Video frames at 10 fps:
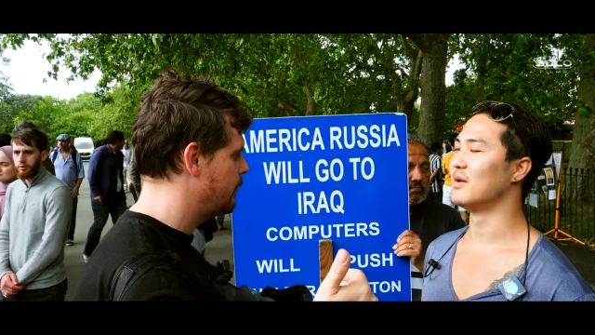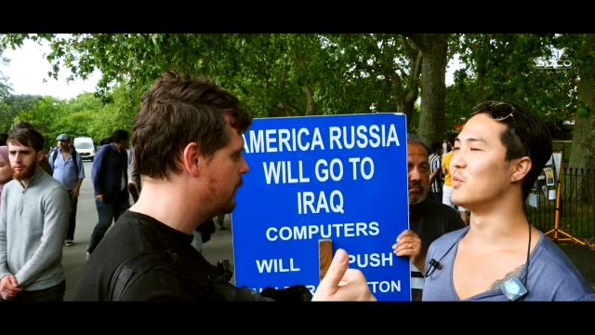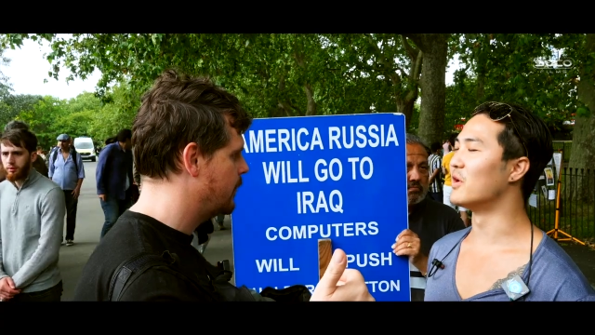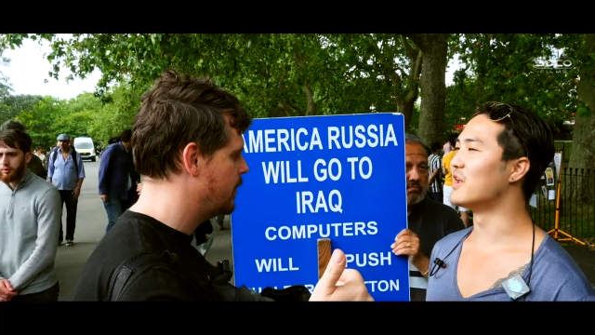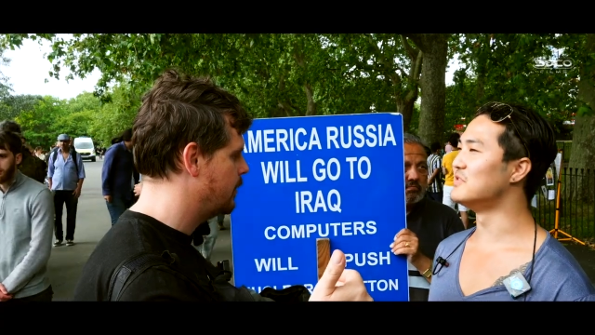
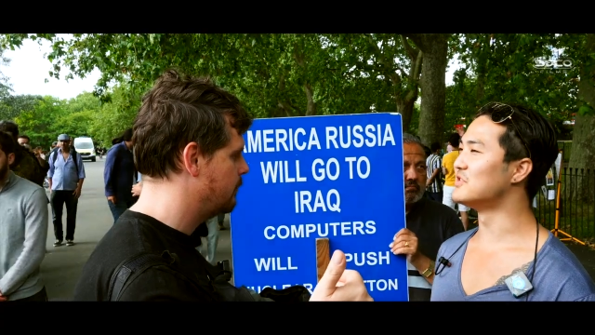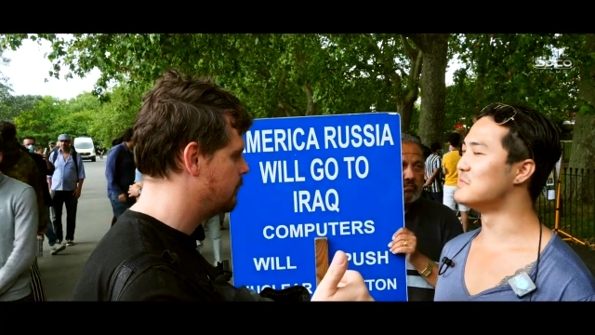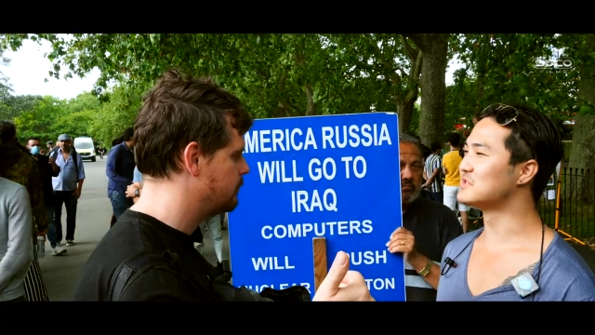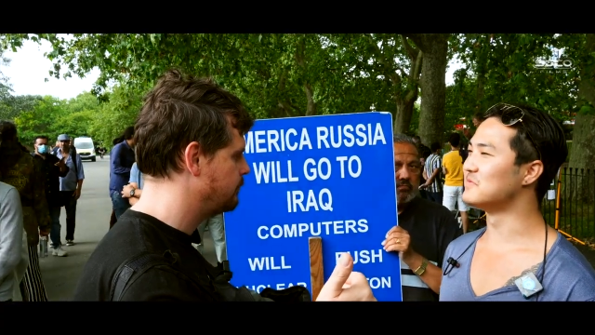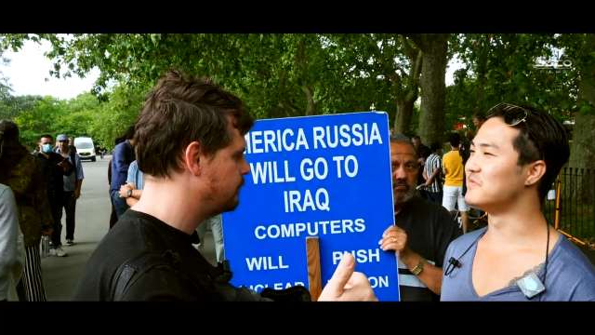Speaker 1: What gives you so
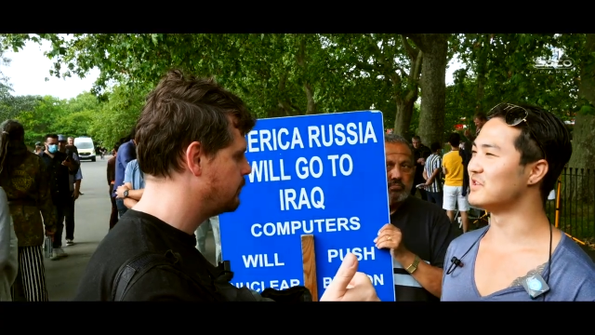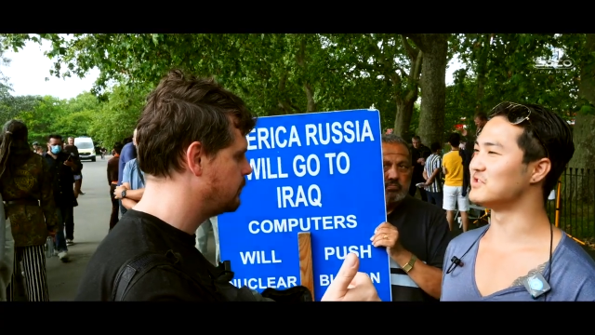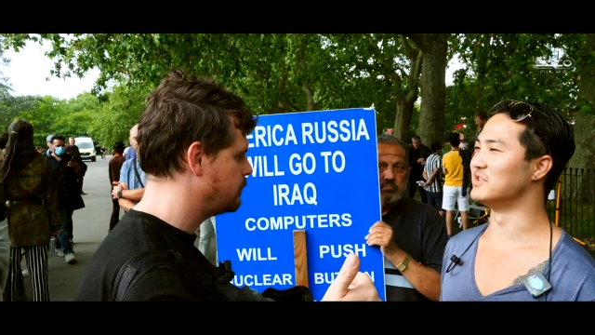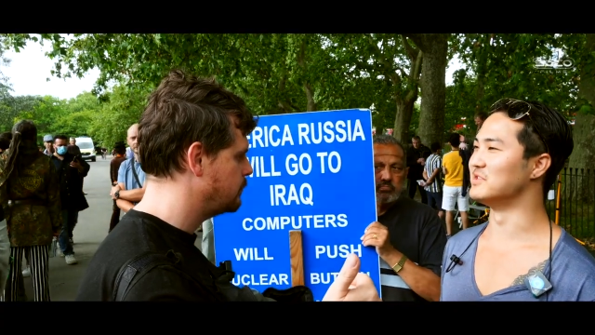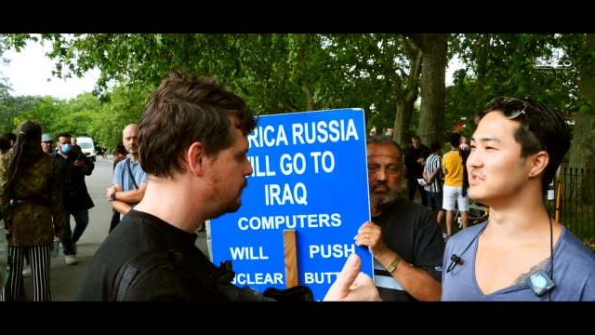much
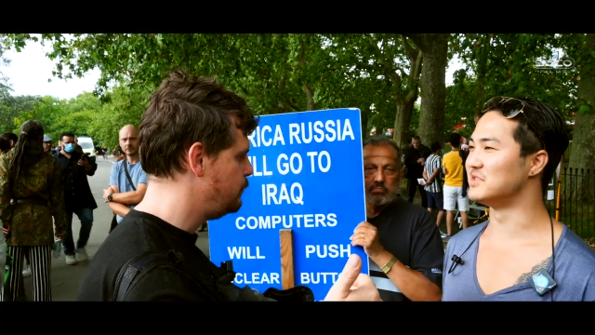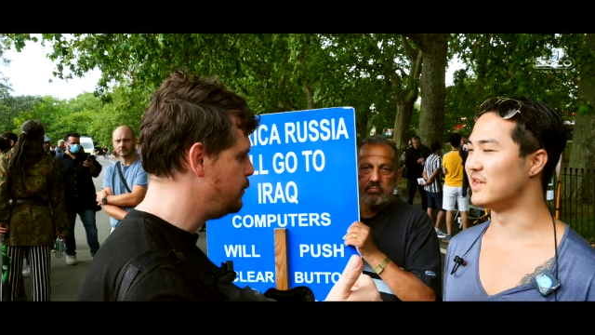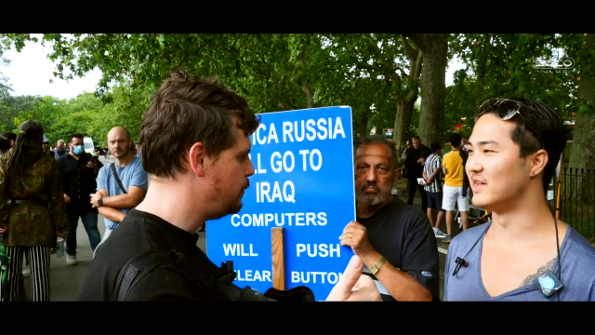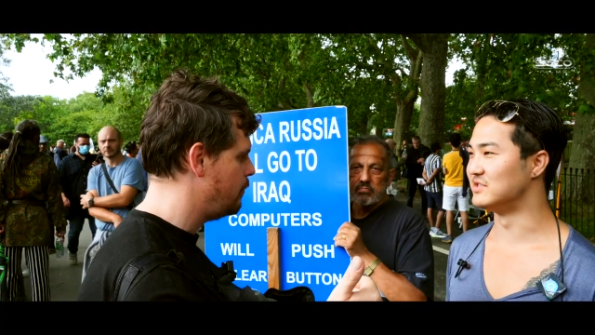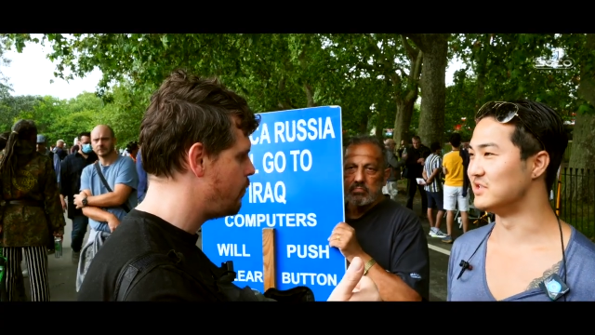conviction to say
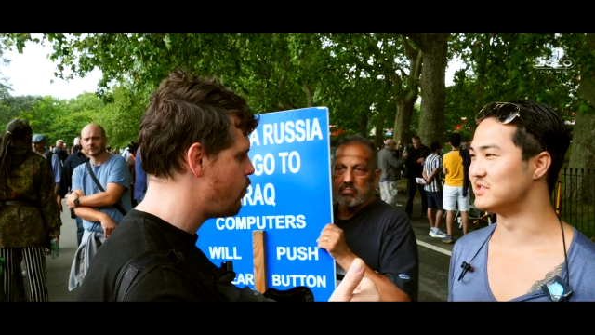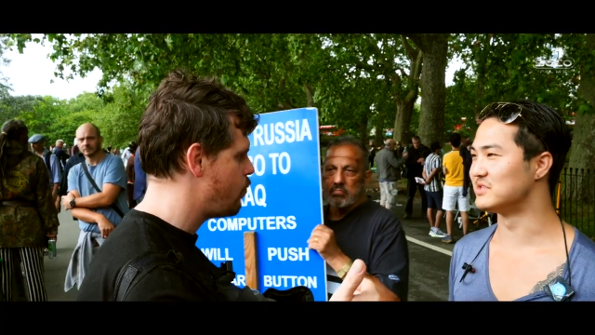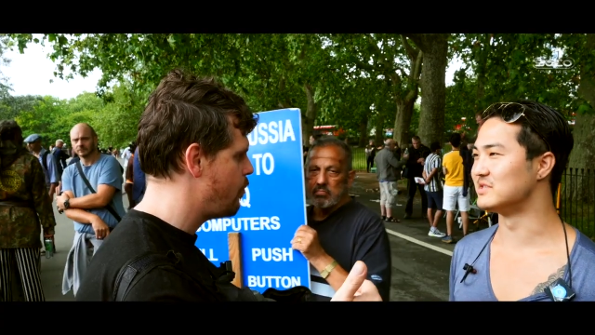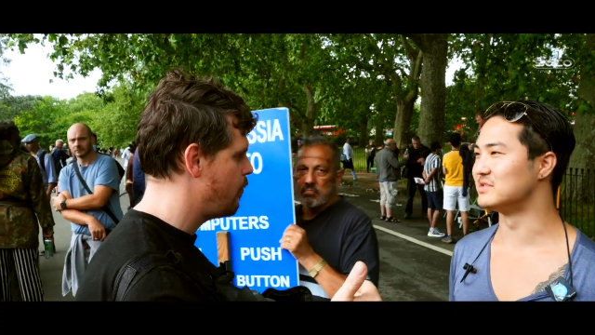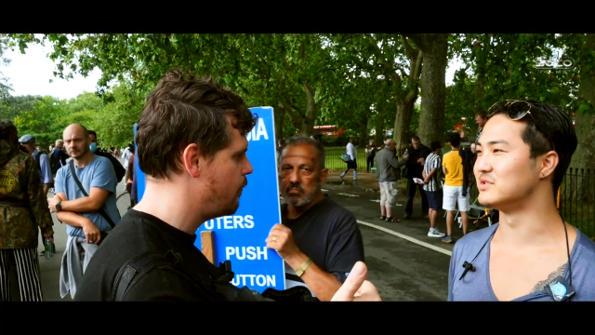that Jesus is
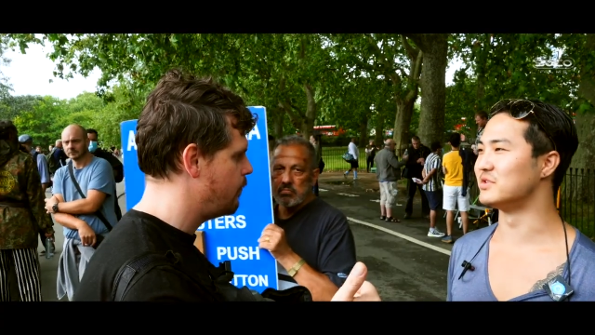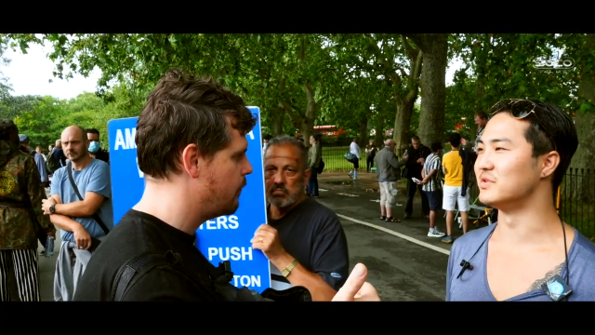the